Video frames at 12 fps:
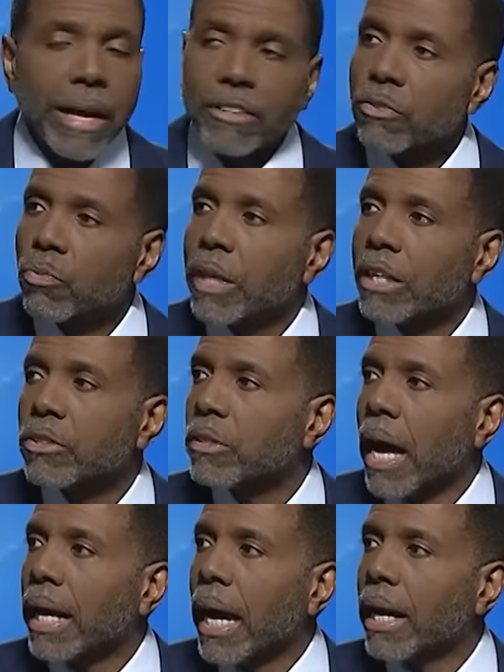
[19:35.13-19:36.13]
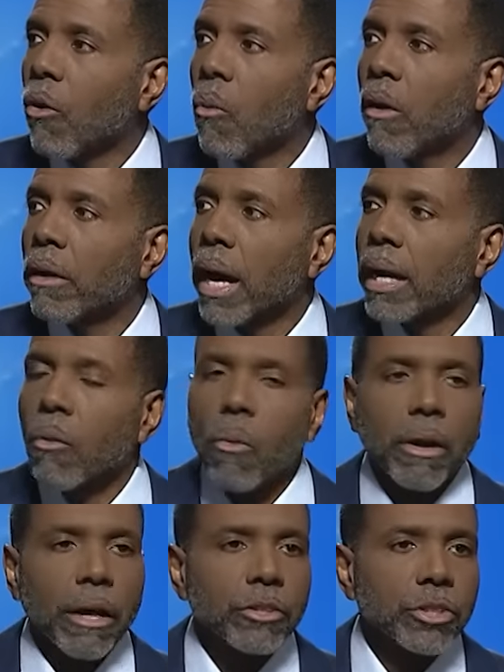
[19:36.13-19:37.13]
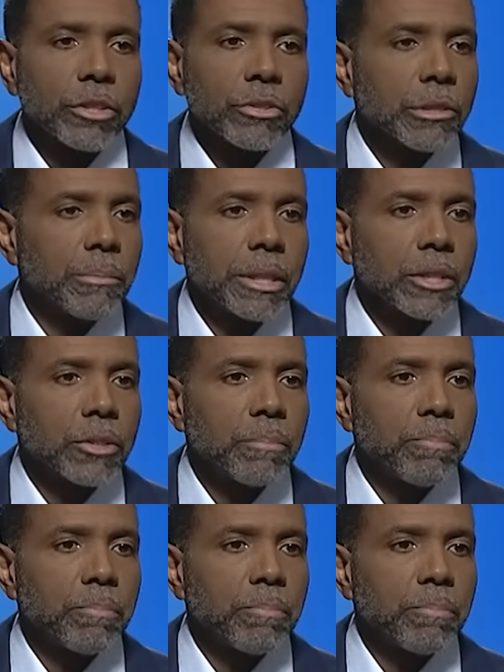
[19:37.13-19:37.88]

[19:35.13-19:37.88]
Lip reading: I don't want our church to be